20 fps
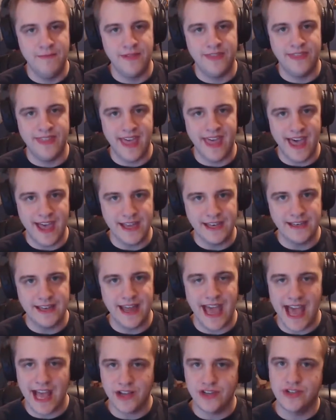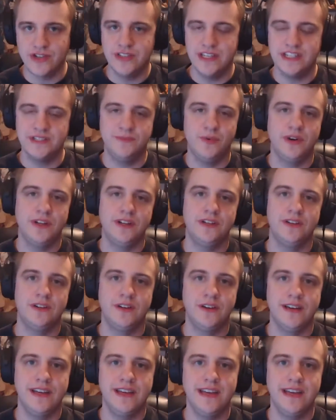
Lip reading: But that actually, spoiler alert,